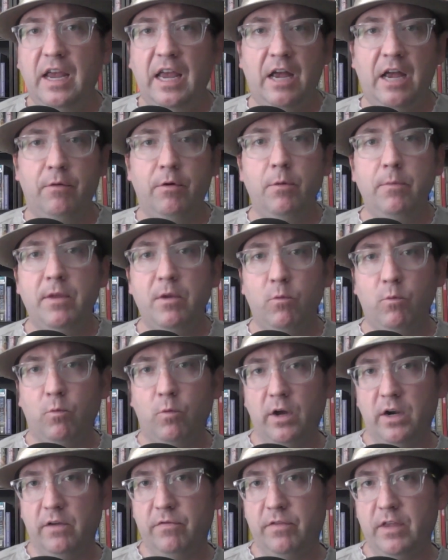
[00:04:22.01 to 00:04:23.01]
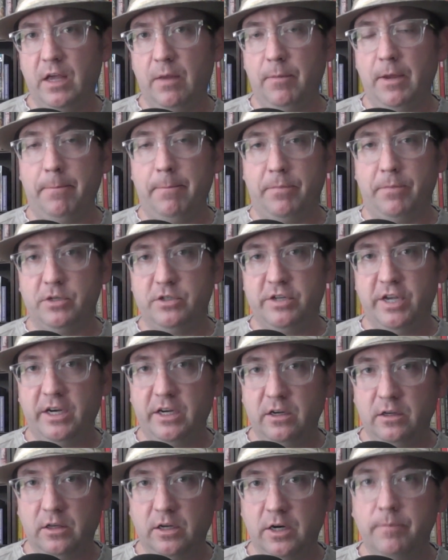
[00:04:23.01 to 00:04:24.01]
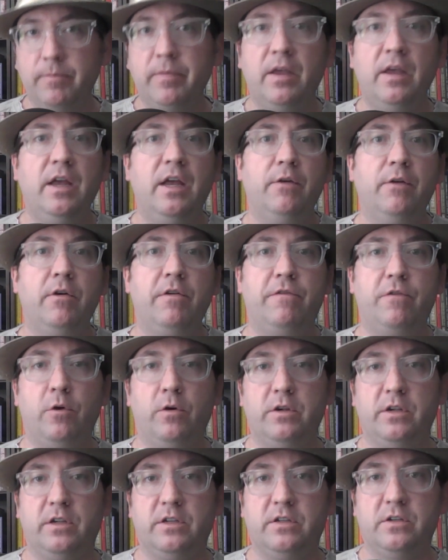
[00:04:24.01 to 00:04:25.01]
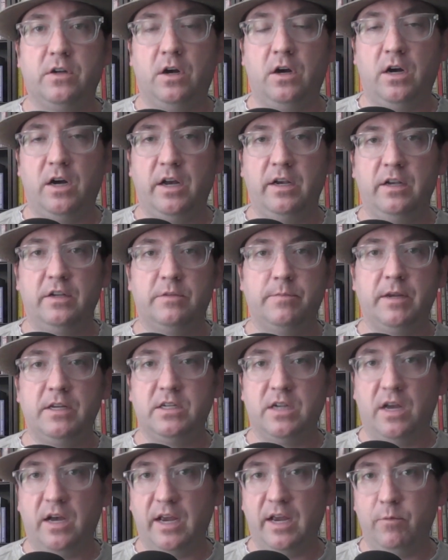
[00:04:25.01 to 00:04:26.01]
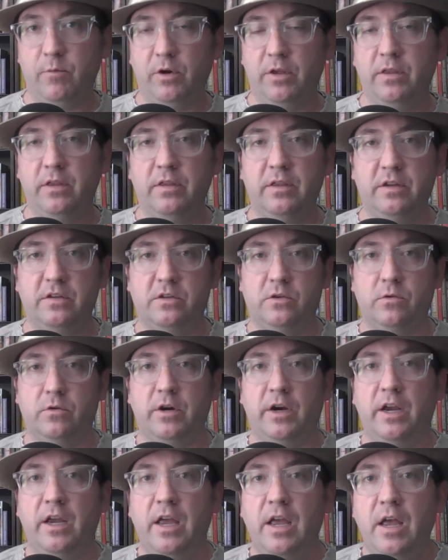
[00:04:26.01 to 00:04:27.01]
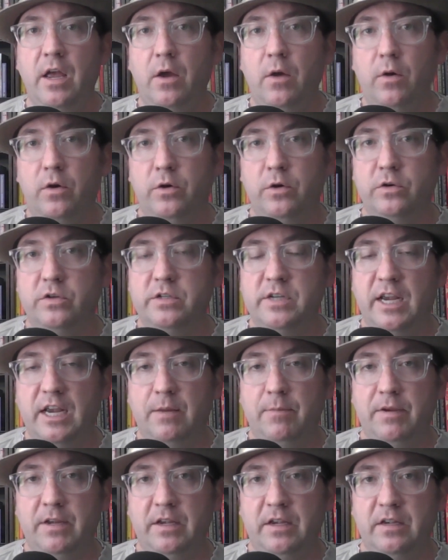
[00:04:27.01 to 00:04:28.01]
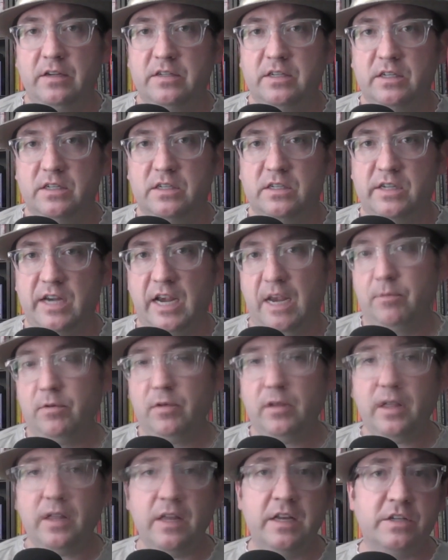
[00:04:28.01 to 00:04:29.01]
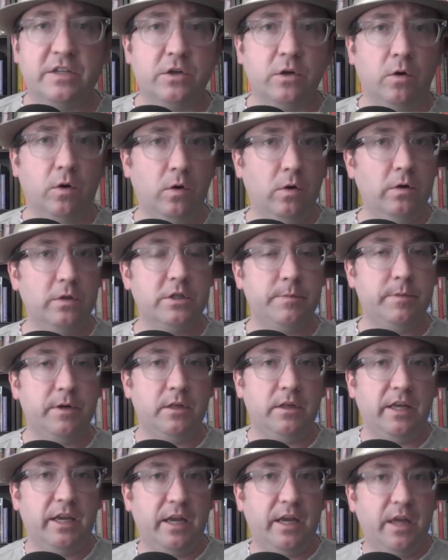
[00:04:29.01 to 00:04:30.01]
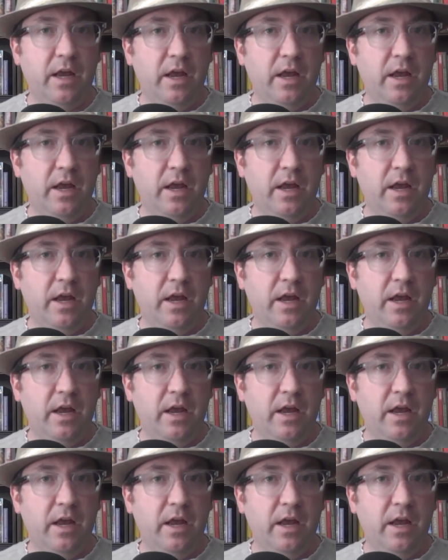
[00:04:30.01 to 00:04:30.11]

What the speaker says: And we meet one of them in particular that we focus on and spend time with in this story, whose name is Samily. And so ultimately,